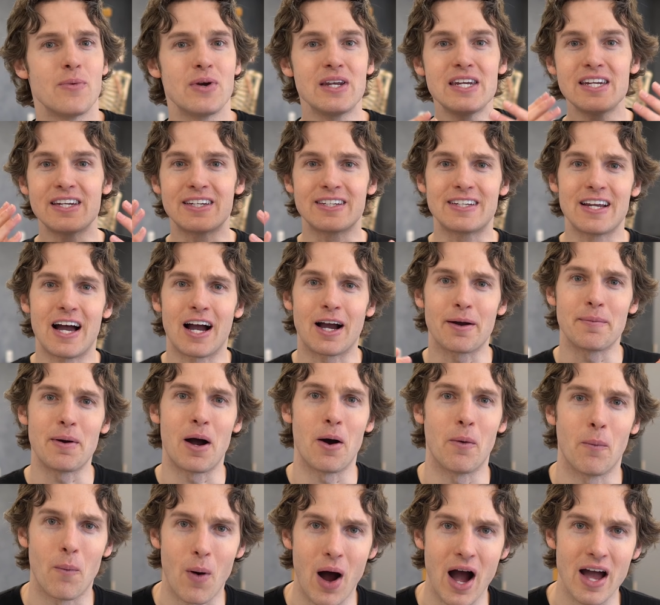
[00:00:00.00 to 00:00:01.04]
We need to talk
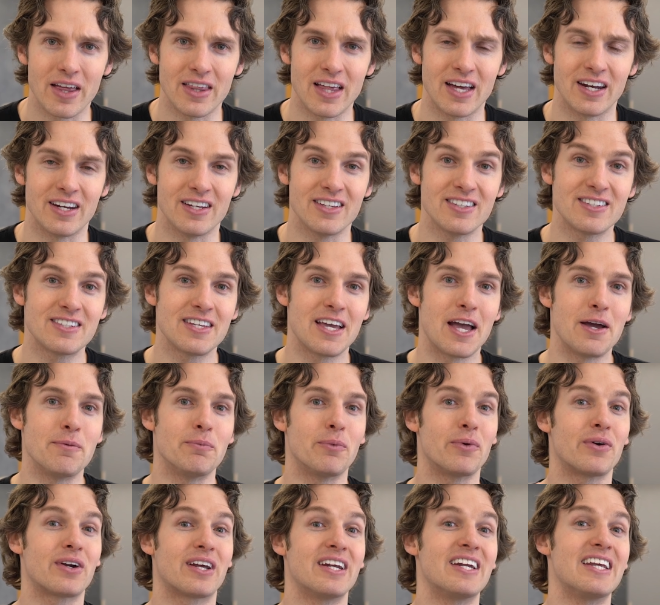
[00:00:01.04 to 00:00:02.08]
about why that is,
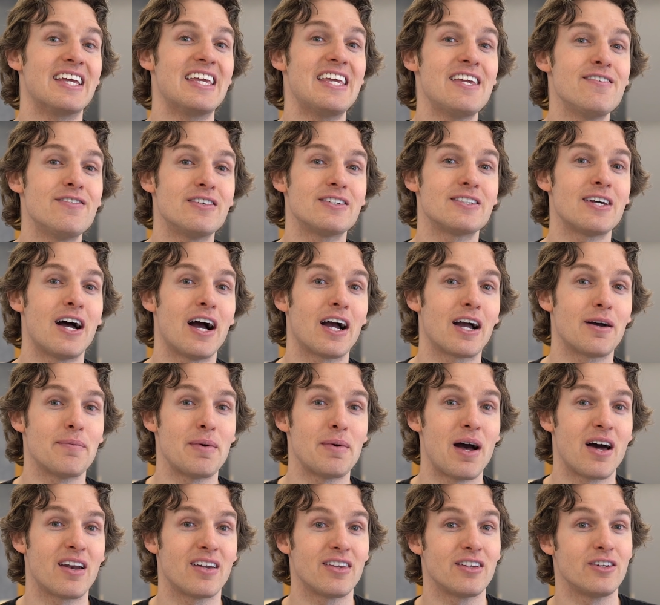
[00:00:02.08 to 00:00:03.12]
and we're gonna even talk
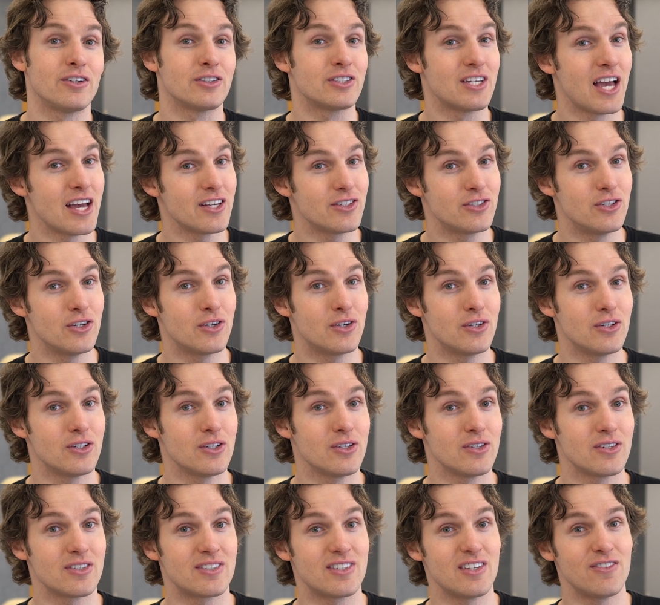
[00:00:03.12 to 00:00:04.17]
about a little test you can
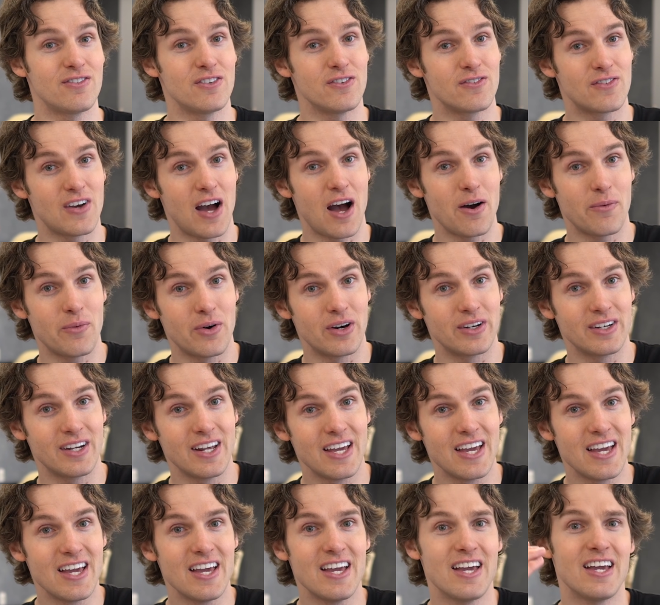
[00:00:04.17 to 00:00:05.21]
do to see if you've got one
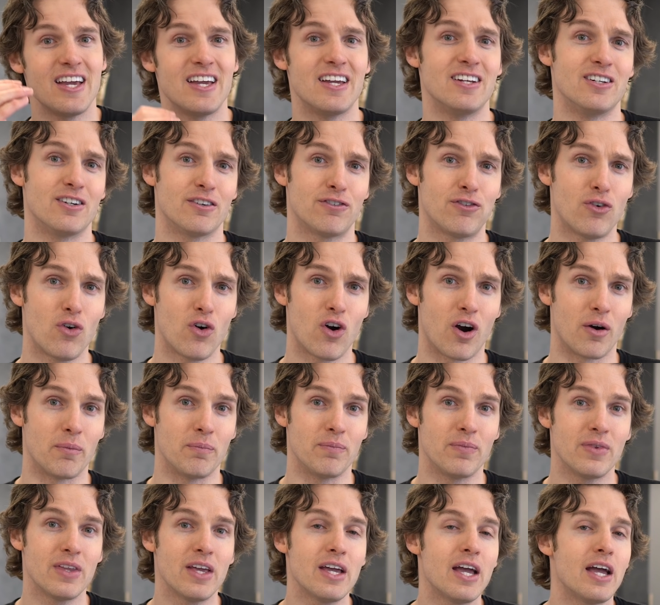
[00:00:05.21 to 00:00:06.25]
in your
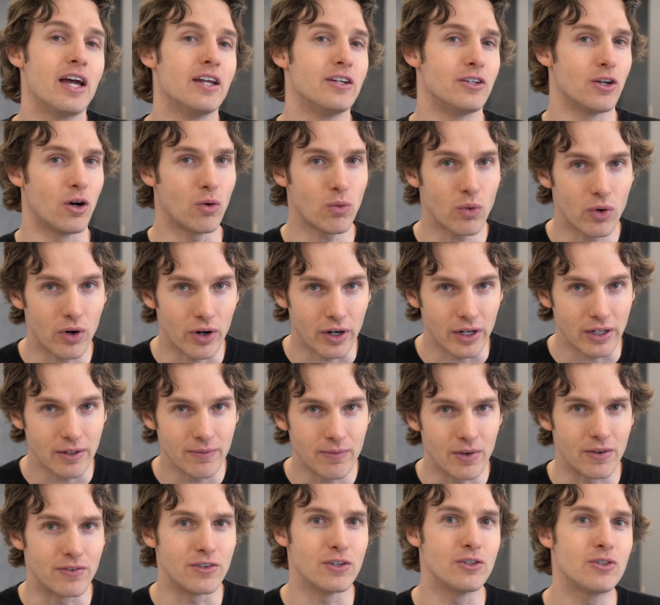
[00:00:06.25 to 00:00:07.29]
forearm. And don't worry,
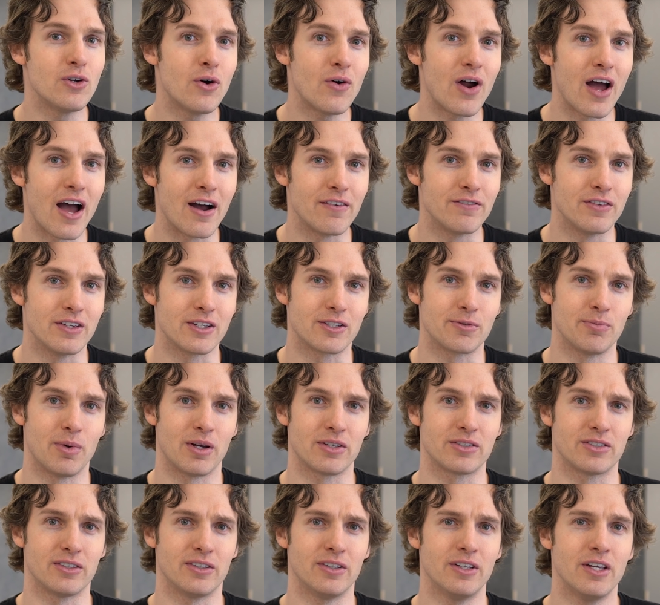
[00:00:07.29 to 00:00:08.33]
if you don't have this
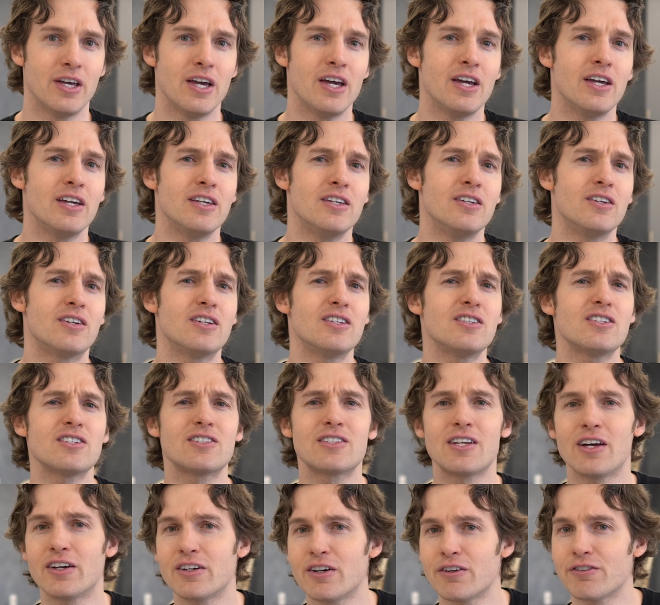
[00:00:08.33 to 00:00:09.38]
muscle, you can
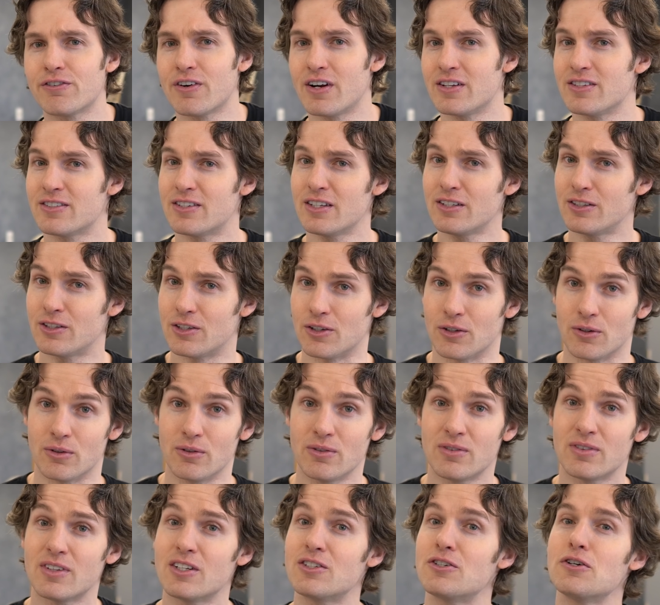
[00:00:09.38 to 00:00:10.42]
just tell your friends that
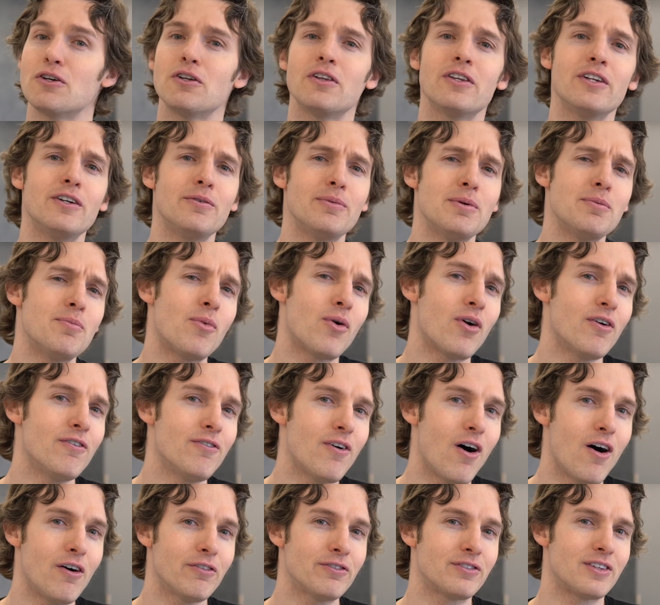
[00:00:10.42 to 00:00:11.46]
do that you're a little bit more
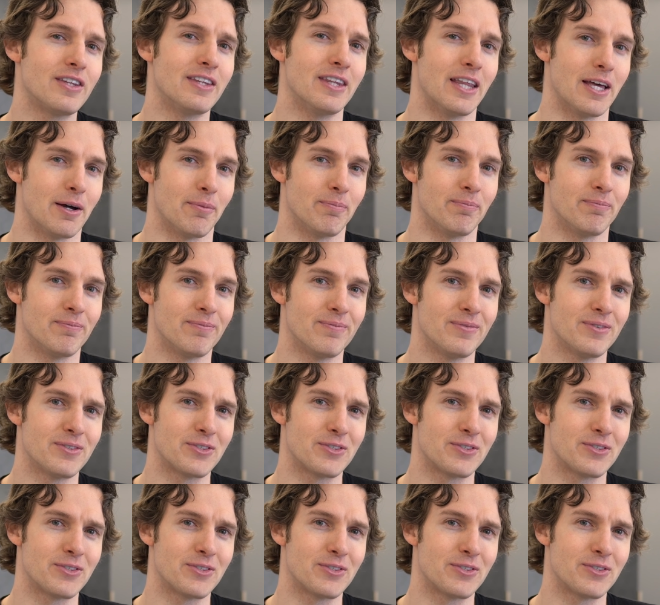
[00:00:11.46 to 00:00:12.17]
evolved than them.